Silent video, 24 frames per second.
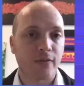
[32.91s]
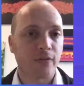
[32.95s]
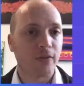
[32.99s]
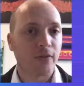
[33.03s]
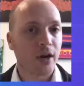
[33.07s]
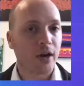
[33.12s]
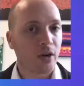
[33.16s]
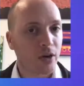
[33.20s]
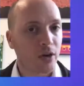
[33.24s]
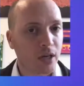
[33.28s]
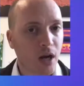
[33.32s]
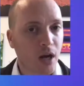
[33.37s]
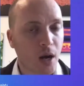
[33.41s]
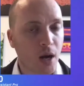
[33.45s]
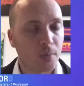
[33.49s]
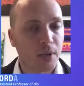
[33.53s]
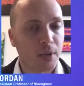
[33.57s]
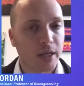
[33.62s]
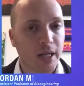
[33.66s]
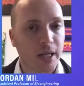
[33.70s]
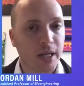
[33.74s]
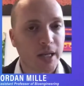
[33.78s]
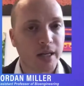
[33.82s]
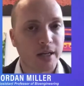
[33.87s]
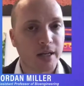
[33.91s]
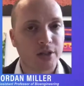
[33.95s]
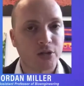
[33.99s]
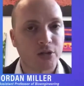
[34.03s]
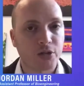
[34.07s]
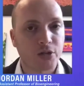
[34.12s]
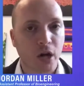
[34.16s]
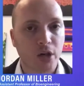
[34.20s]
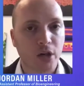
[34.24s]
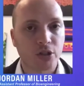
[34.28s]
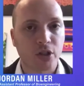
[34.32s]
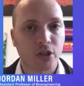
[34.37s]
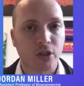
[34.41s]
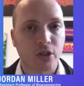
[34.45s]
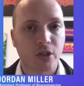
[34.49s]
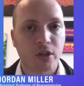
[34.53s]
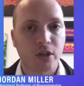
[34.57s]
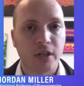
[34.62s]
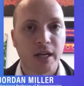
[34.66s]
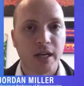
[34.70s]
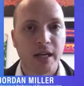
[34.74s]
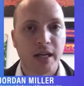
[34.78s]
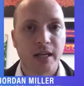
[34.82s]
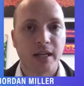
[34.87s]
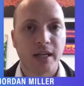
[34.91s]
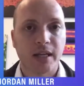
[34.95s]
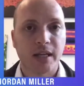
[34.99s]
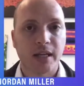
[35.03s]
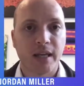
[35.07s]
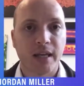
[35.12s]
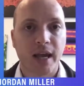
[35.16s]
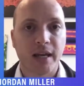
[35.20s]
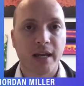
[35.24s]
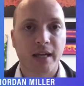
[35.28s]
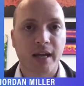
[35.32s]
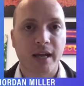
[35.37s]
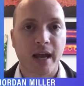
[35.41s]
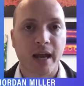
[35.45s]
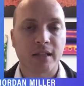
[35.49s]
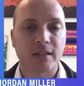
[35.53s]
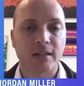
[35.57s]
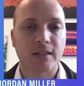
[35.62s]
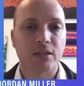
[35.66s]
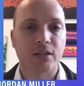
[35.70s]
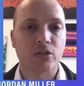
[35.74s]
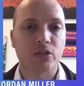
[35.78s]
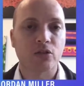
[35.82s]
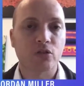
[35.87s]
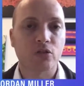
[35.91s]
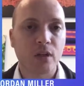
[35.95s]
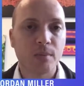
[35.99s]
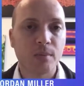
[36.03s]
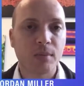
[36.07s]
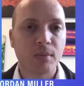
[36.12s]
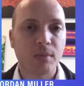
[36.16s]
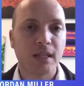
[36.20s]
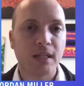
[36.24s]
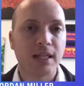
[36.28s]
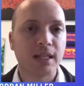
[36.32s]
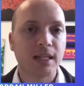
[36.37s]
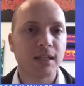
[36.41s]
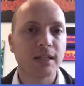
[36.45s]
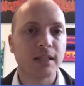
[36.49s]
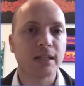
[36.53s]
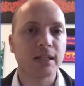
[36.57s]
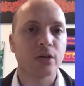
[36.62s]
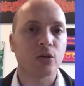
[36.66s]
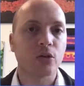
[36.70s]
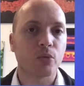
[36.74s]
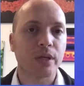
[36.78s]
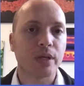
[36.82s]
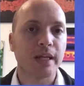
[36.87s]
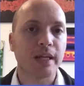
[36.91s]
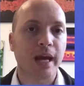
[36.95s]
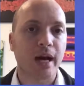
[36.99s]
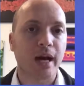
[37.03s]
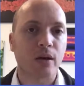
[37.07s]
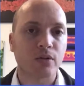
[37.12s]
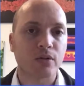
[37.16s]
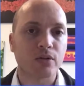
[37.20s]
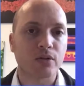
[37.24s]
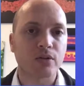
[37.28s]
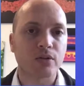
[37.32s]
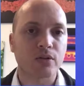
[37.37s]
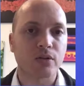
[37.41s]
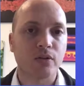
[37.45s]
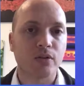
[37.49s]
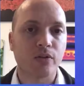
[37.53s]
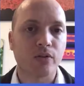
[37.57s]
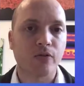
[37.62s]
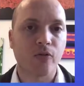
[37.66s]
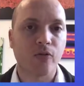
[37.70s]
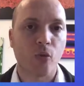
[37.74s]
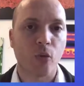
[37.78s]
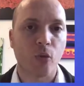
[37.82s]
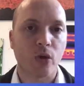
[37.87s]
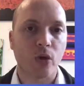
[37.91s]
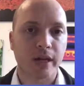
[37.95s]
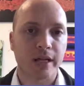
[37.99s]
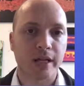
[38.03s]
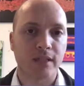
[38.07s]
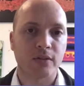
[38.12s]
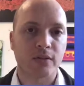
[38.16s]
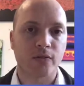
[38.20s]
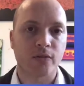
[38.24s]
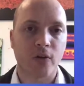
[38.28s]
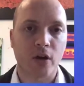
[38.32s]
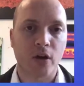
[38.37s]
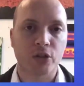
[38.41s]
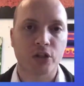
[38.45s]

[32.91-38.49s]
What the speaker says: a very complicated structure, yet it has extremely clear readouts for its